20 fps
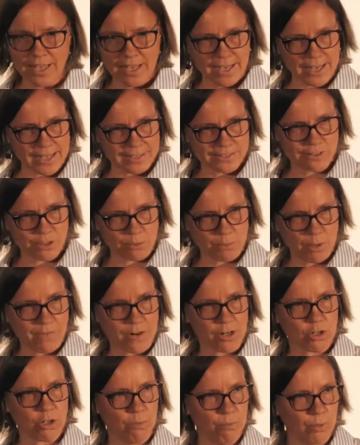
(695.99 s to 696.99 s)
as some of
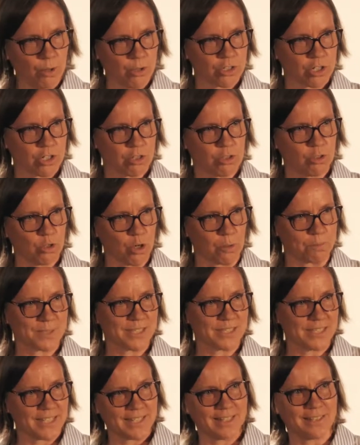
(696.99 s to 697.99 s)
our commercial
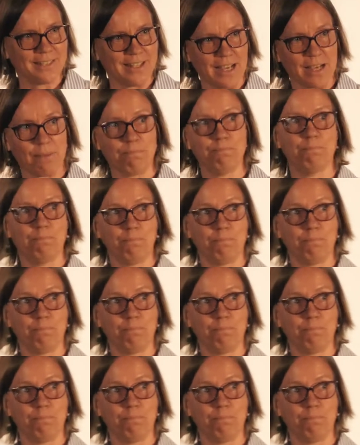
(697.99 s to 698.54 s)
crops needed a